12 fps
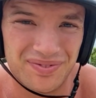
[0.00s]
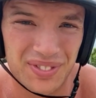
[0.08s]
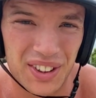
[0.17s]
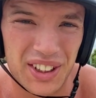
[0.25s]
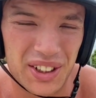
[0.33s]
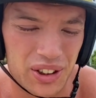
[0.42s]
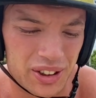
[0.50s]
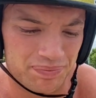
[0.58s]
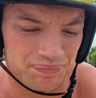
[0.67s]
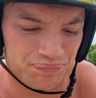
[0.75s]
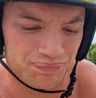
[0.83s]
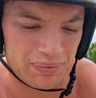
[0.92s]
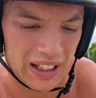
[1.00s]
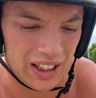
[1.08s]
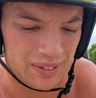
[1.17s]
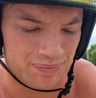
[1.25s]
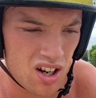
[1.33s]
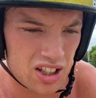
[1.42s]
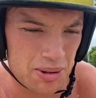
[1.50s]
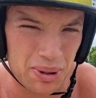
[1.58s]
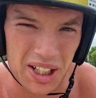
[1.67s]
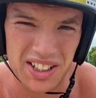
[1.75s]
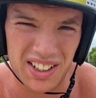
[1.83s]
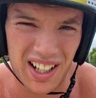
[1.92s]
Really annoying, but it's a
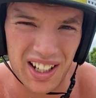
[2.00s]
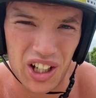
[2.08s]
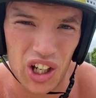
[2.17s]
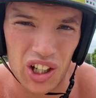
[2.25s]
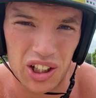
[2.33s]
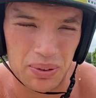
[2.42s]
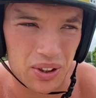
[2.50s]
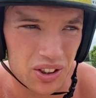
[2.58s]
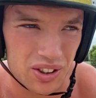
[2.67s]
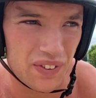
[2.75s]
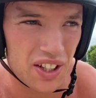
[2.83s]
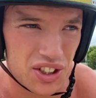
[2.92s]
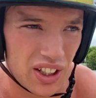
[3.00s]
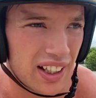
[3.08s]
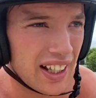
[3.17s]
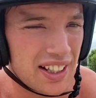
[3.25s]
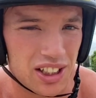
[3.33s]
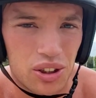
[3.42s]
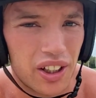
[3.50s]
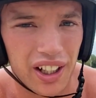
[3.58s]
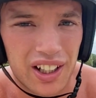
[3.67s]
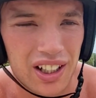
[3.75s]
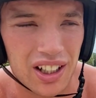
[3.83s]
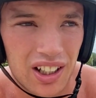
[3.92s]
blessing and a curse because eventually I land the
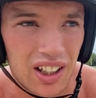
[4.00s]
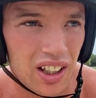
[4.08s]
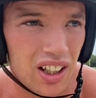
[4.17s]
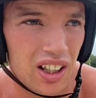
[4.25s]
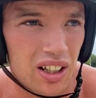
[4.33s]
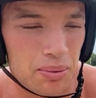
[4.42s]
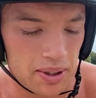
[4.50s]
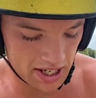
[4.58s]
trick, but